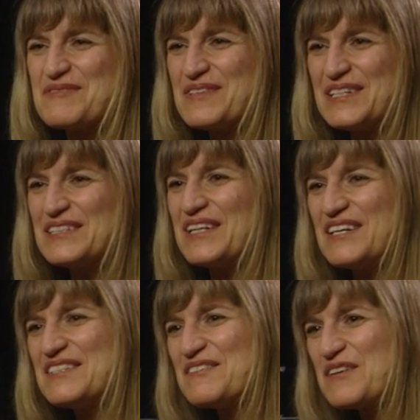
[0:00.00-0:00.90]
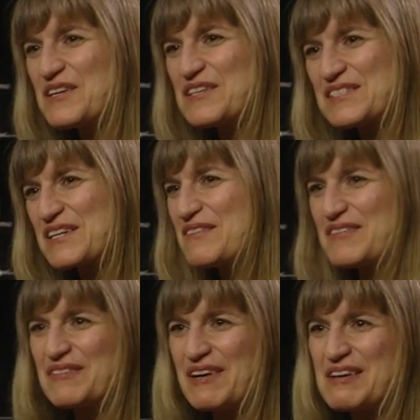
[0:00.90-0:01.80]
Well, I do think it's kind
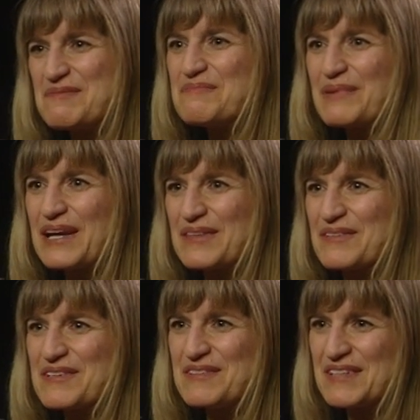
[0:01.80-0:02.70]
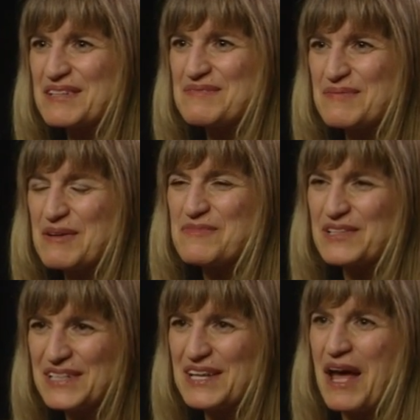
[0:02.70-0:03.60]
of a great breakthrough, and I'm
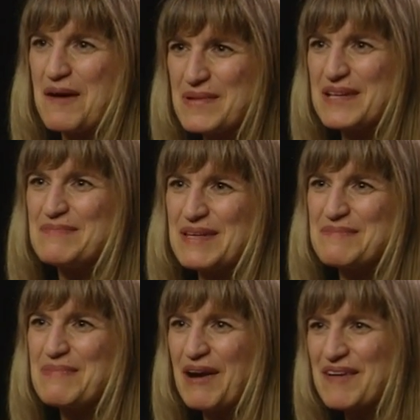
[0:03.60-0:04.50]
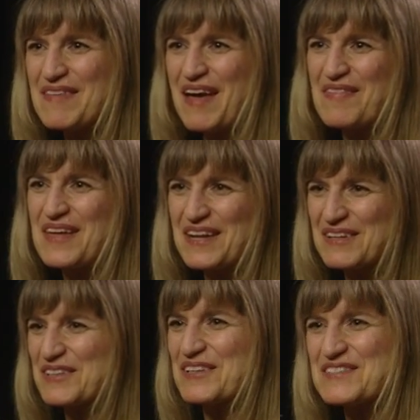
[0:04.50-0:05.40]
really happy to be part of that
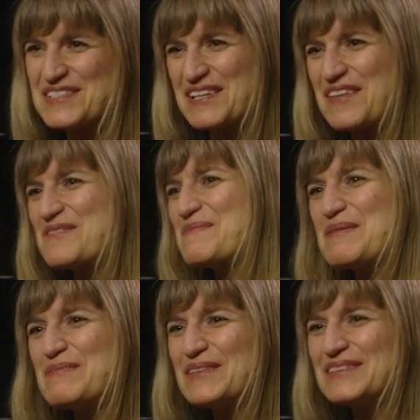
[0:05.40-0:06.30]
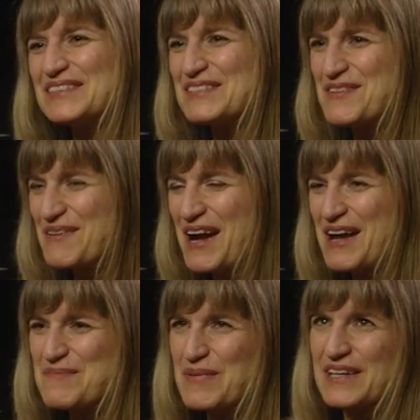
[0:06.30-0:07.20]
encourages other people to
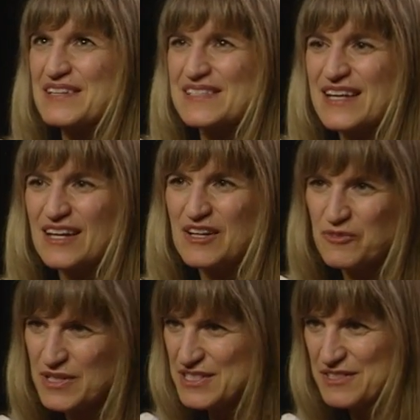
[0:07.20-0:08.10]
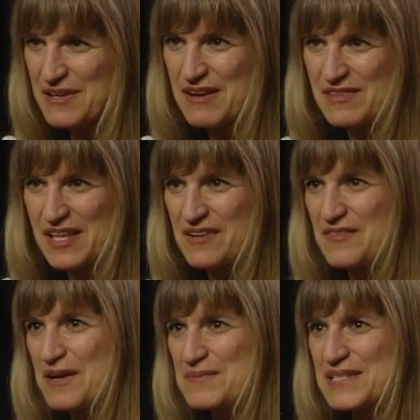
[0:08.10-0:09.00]
try, because we do have a lot
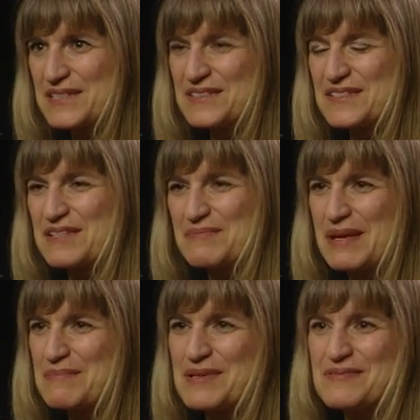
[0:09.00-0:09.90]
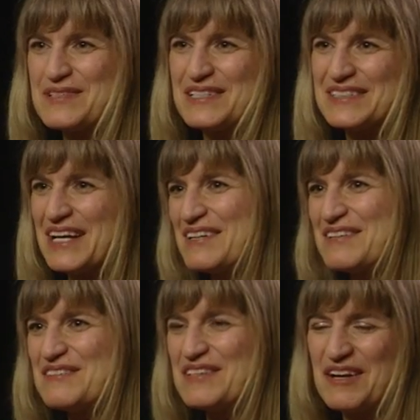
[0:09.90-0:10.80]
of obstacles, and people will tell
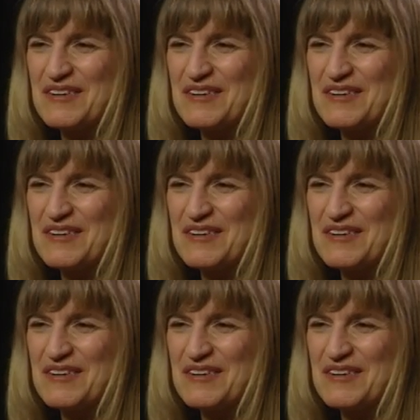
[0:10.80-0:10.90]
you,